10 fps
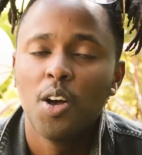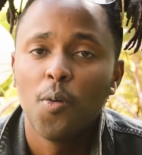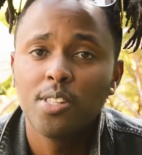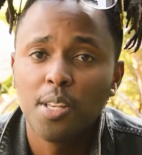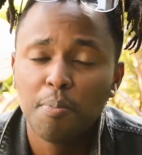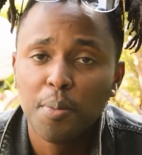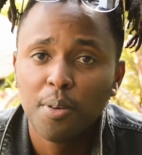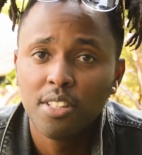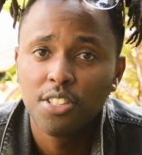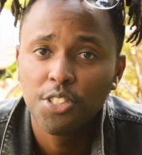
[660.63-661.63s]
What's up,
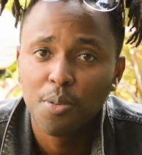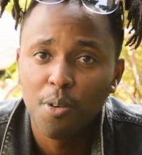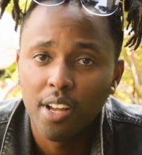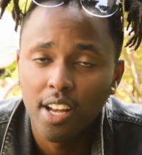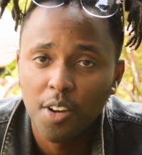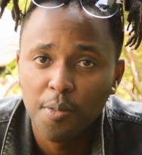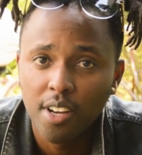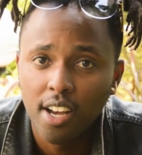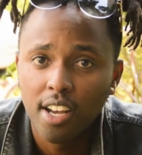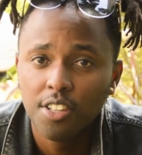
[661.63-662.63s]
people? This is your boy Kagwe
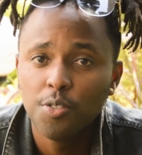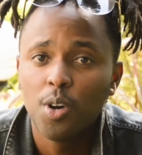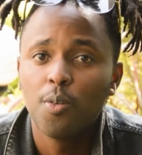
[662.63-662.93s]
Mungai and you are